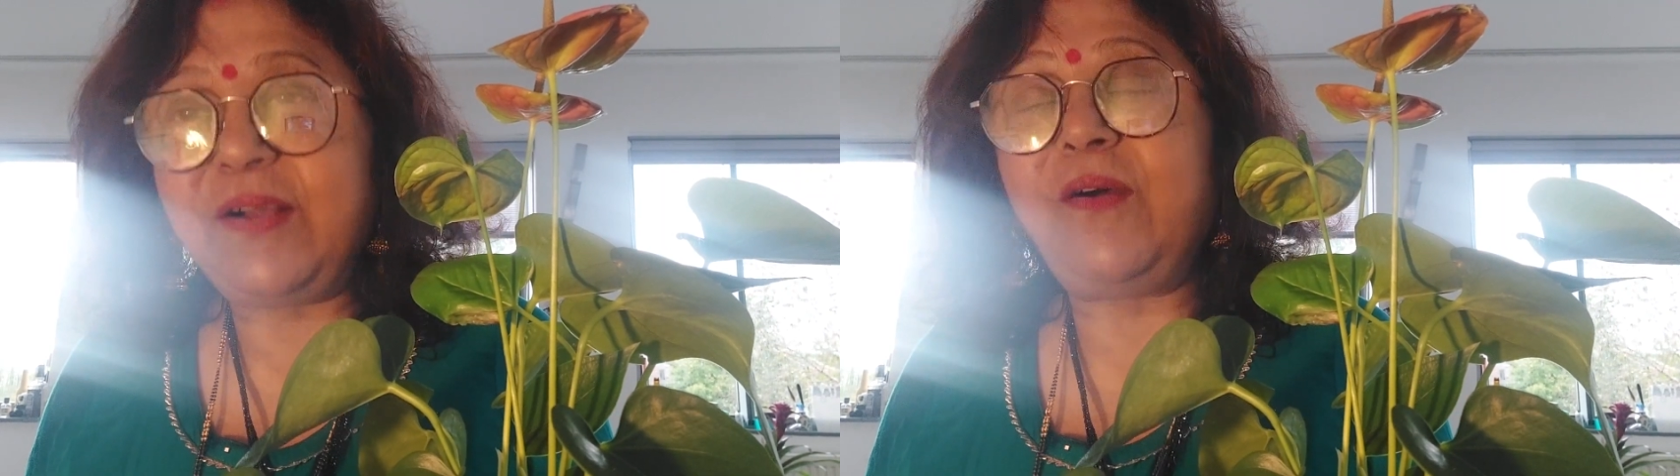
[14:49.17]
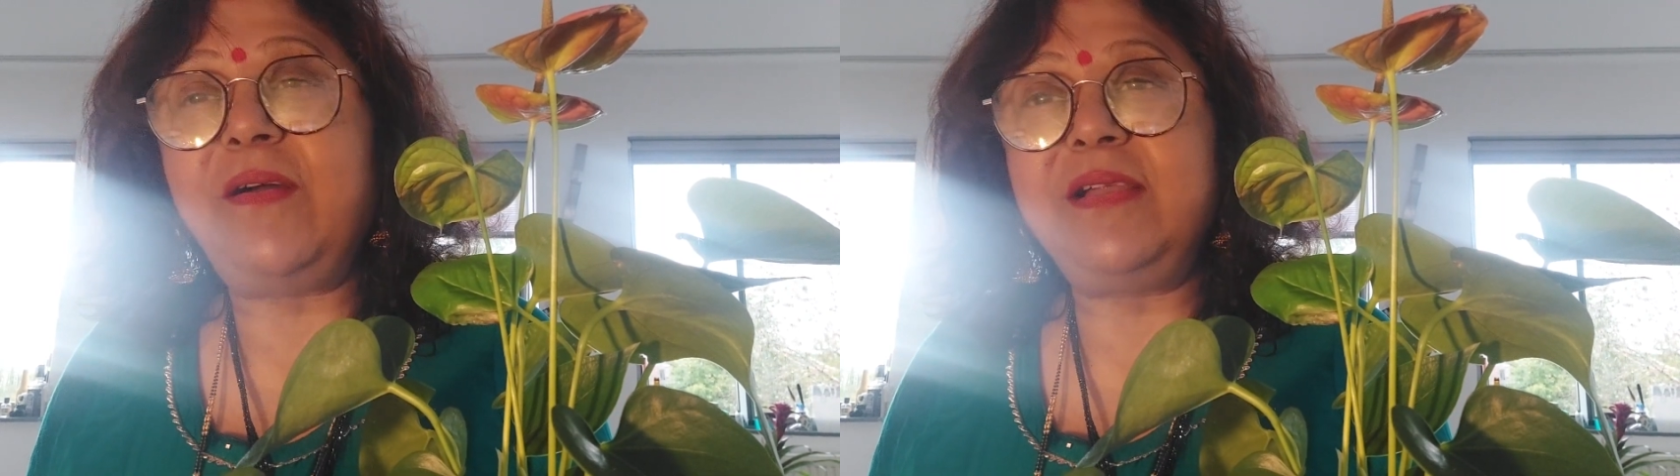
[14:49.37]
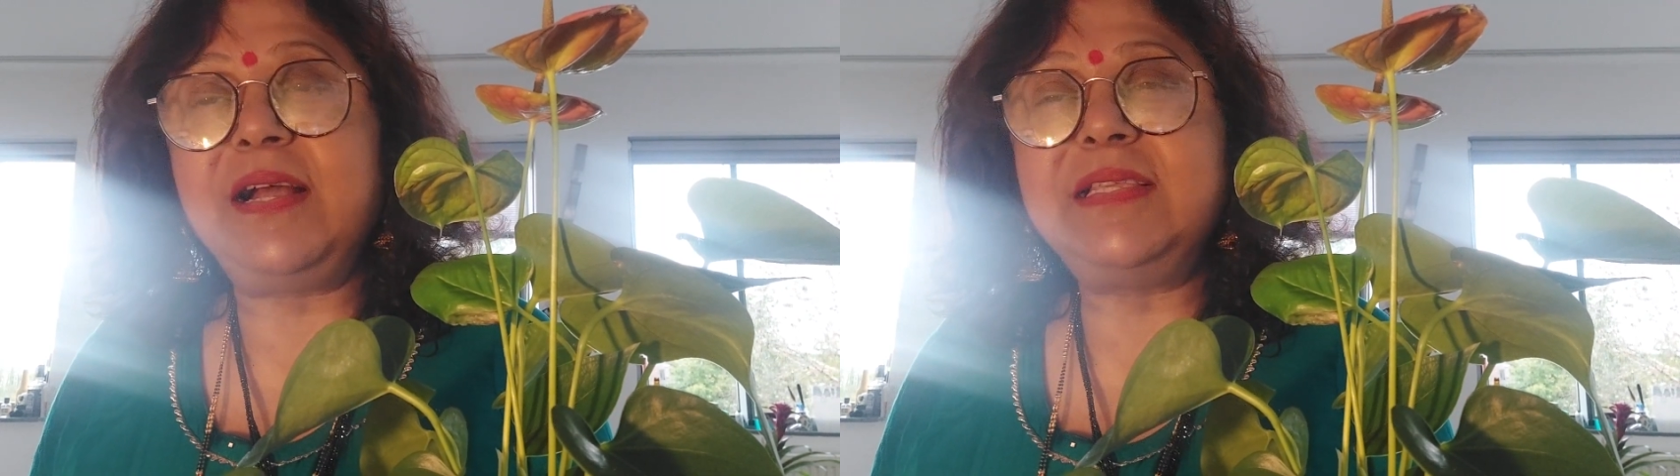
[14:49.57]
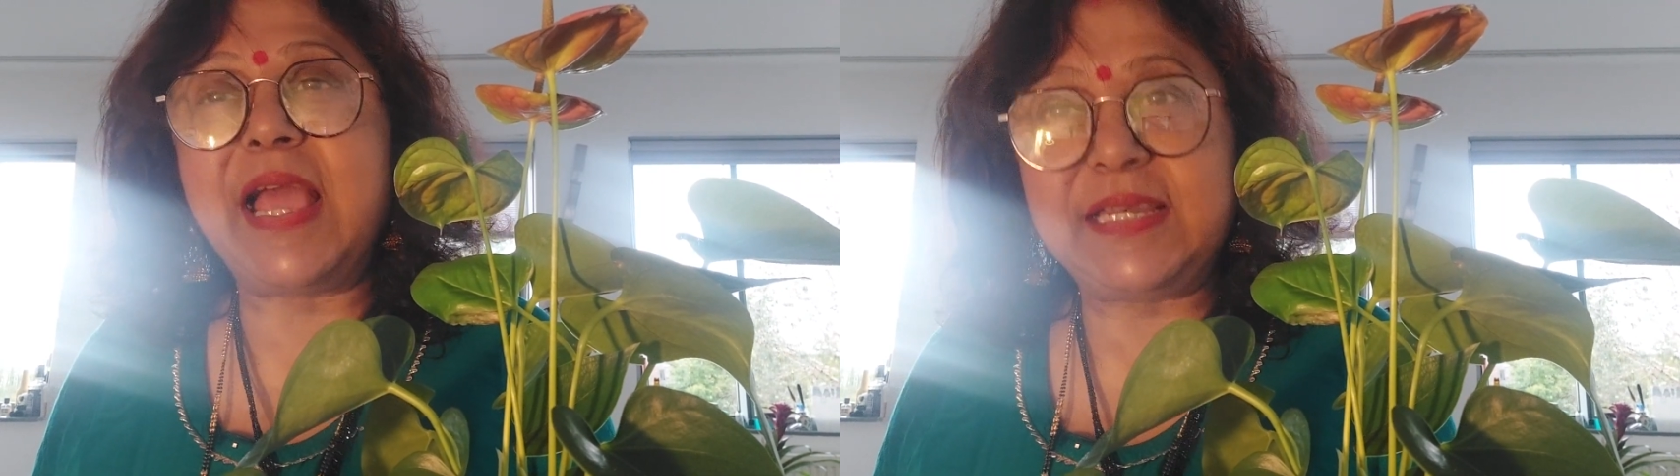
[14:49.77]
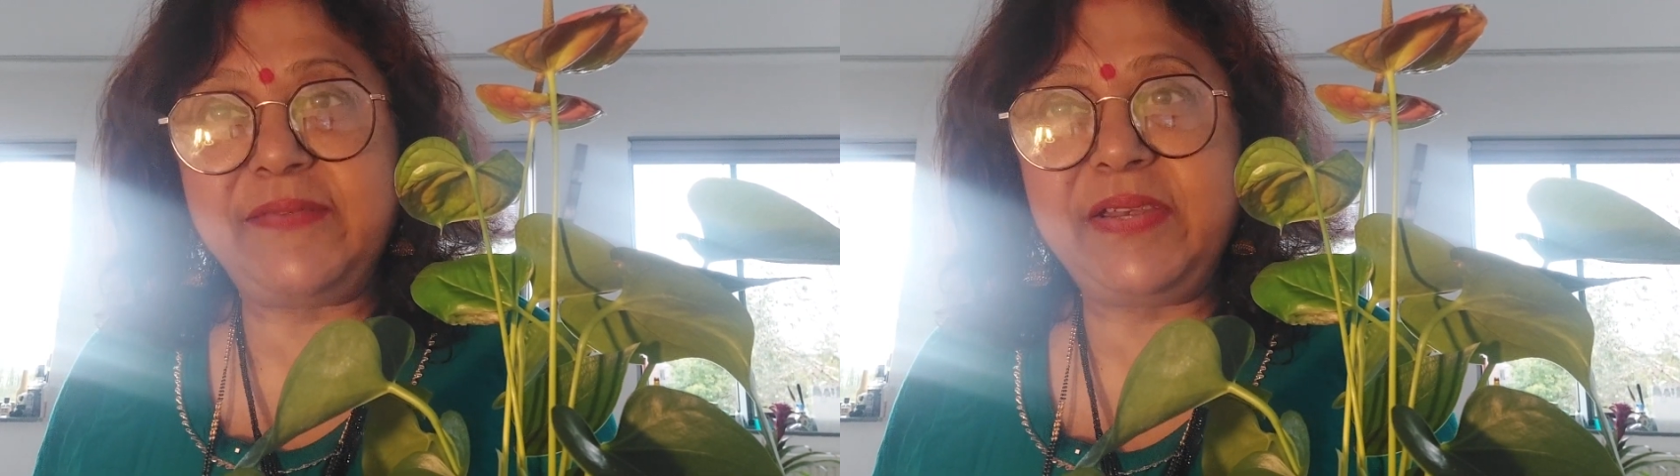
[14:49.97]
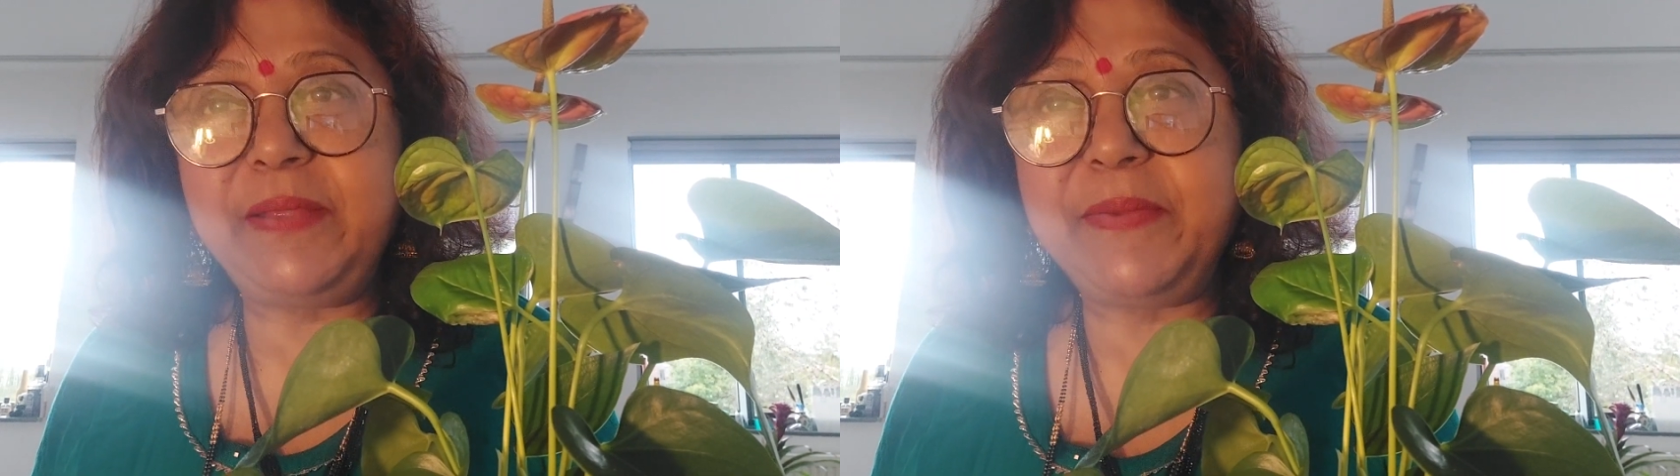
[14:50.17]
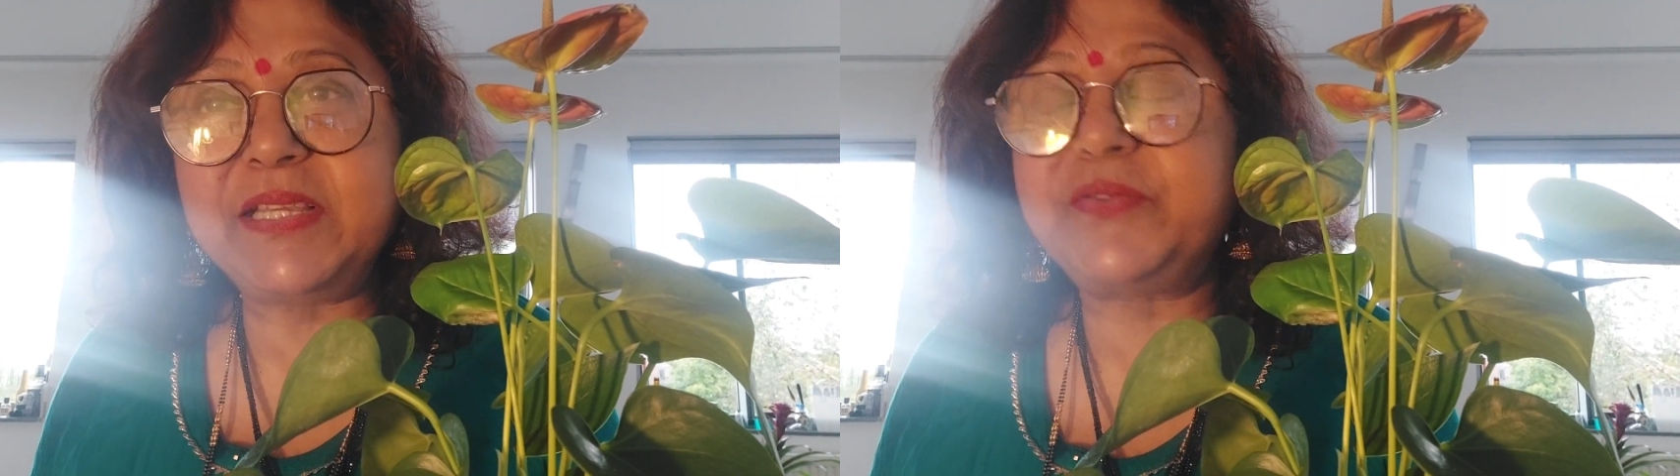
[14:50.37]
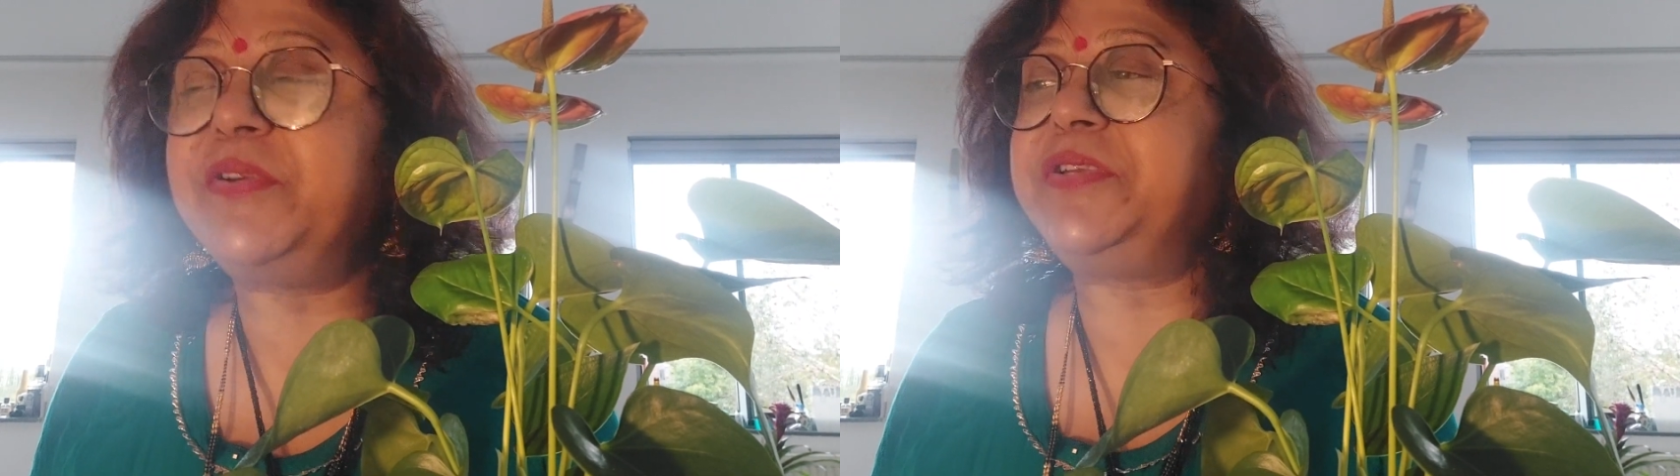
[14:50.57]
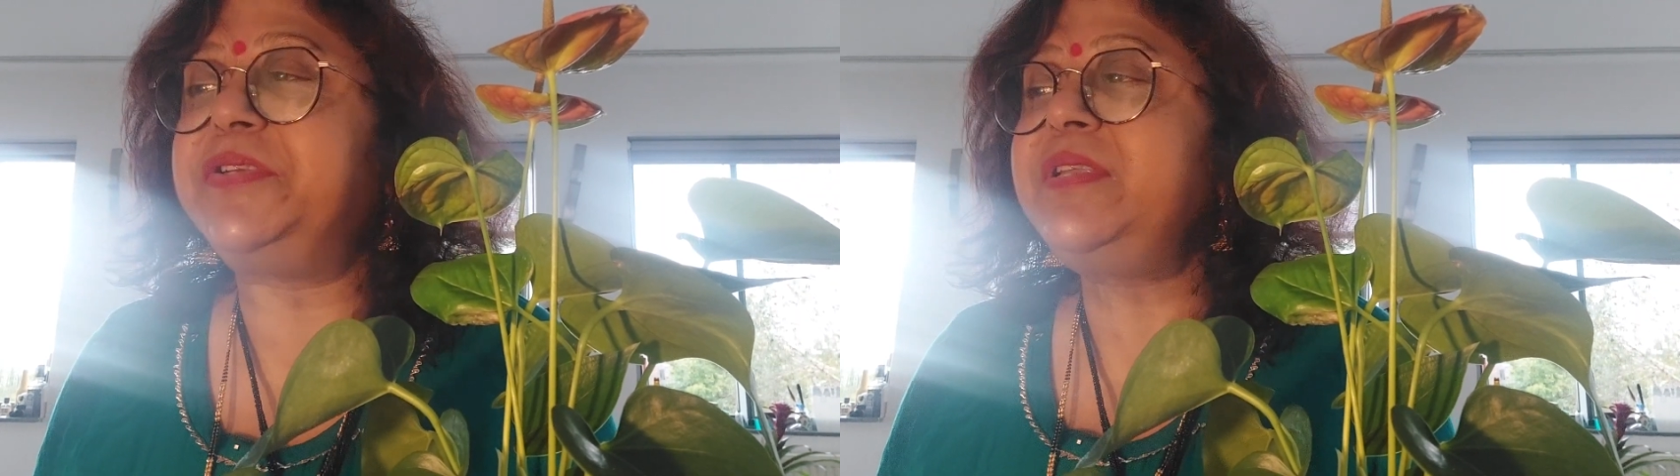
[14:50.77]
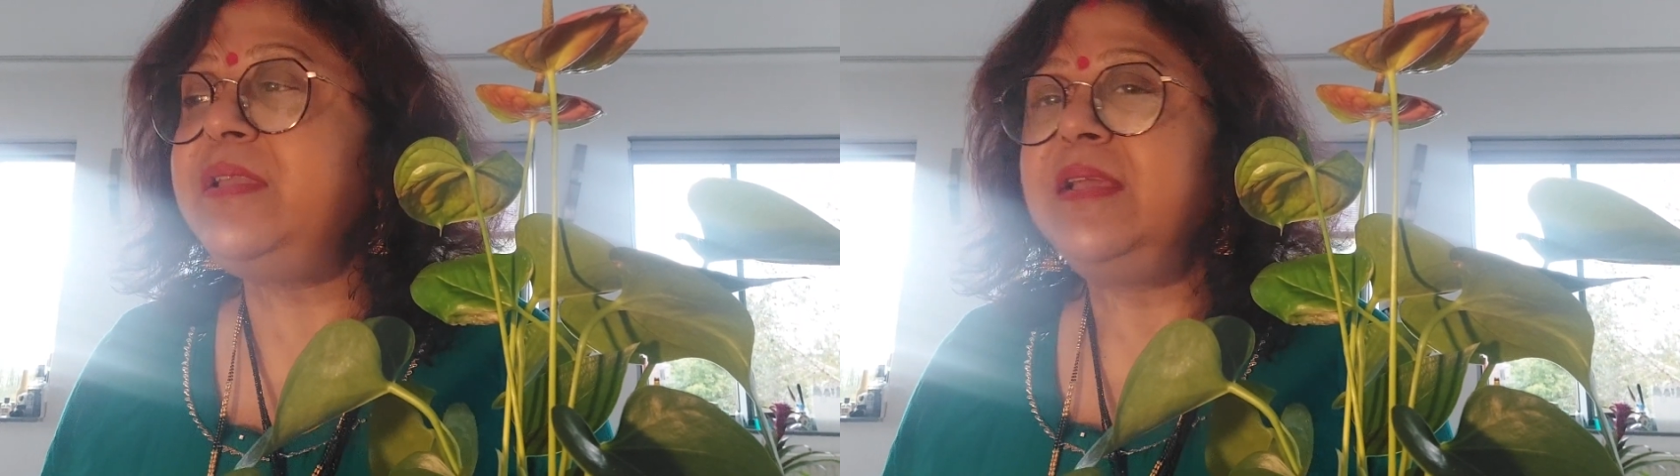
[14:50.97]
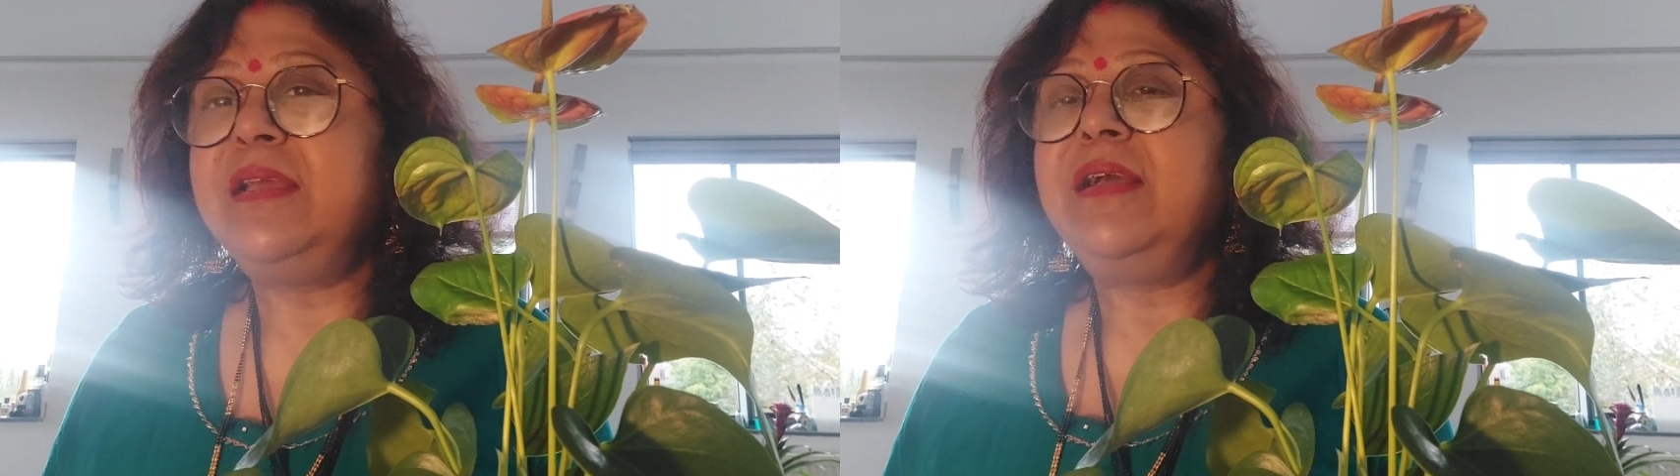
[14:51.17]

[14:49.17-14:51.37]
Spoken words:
or an activity based question